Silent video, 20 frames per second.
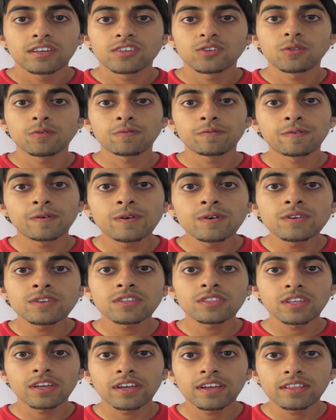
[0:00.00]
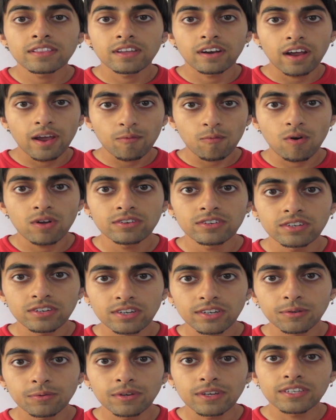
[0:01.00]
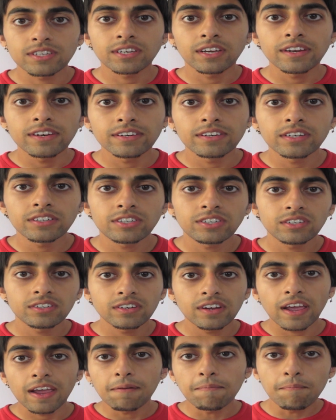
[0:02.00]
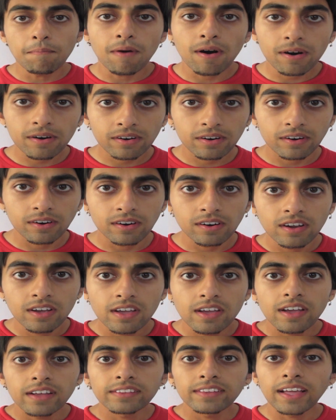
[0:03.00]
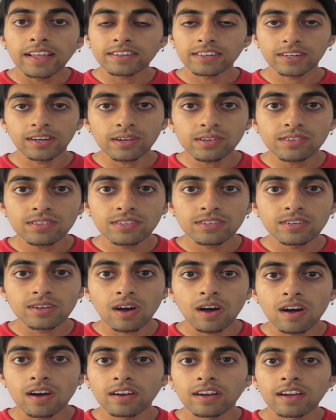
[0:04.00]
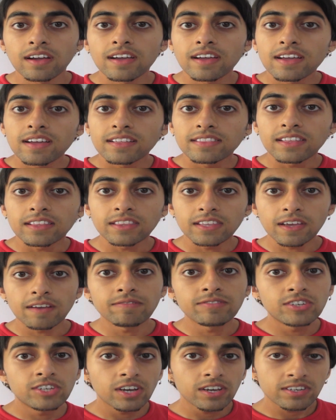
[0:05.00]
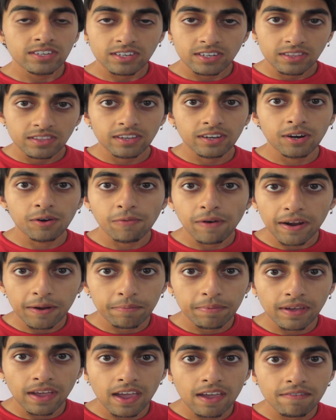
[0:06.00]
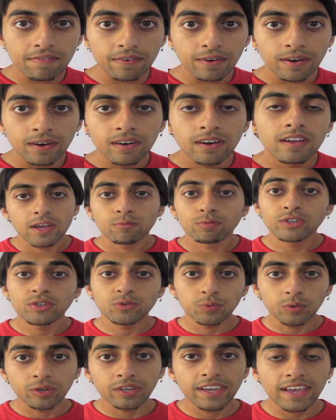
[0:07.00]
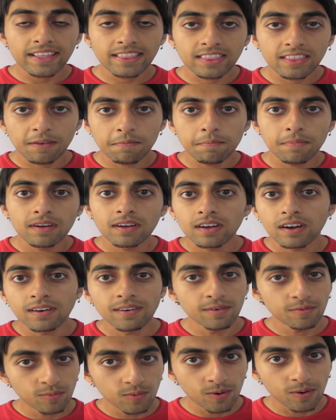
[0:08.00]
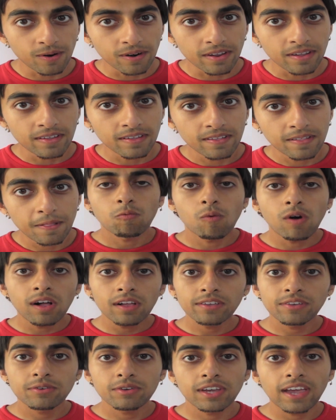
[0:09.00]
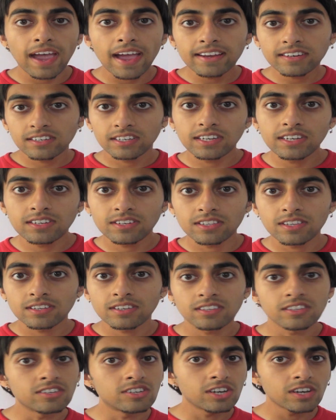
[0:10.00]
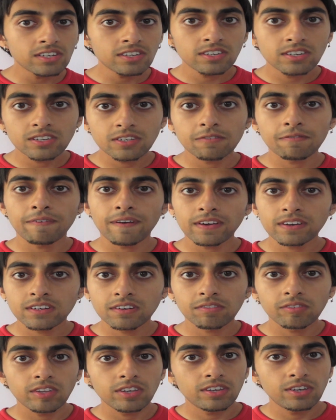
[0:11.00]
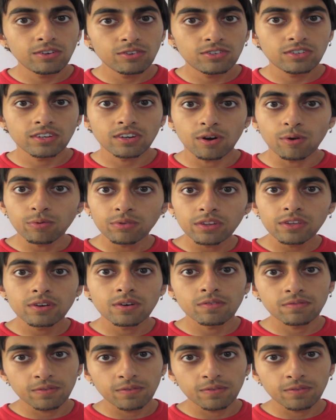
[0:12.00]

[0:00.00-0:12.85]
So the first thing that I want to do is condition a marker that tells the dog that they have just done the correct behavior, which will get them a reward. While you can teach this just as effectively using only your